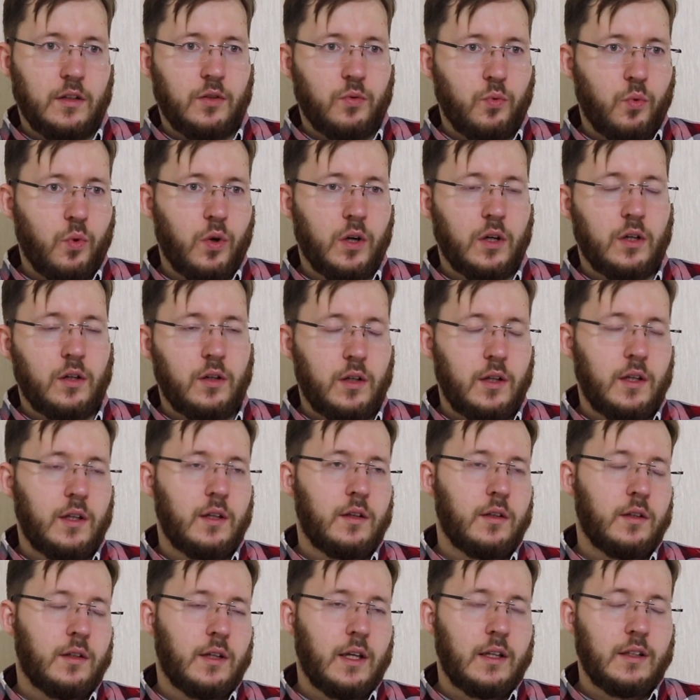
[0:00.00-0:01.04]
work
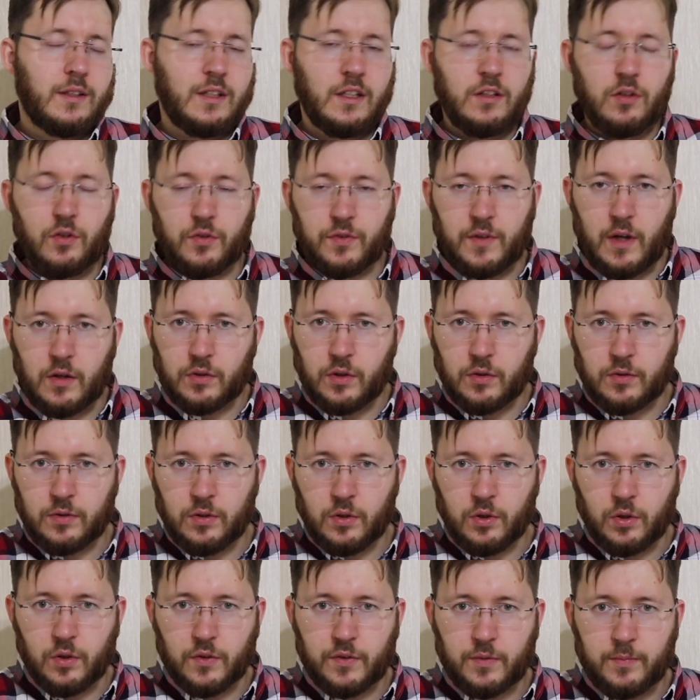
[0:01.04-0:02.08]
in continuous
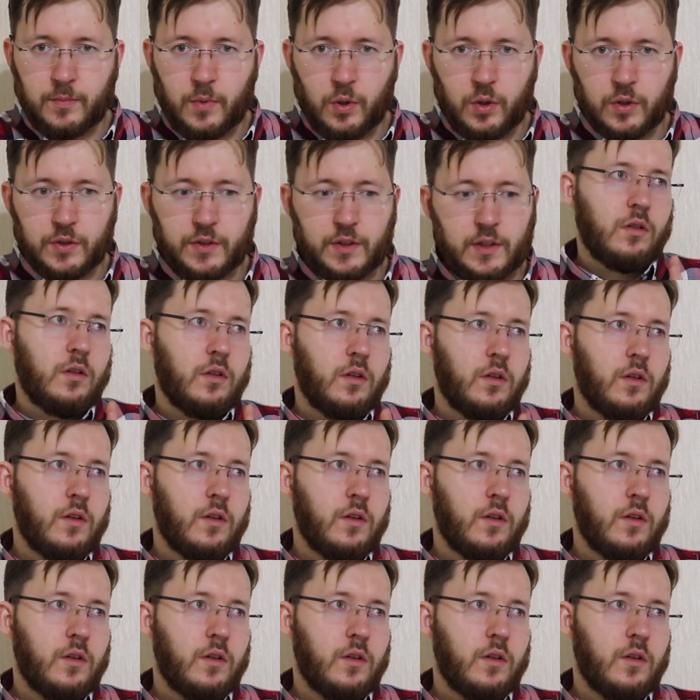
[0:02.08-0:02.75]
autofocus mode.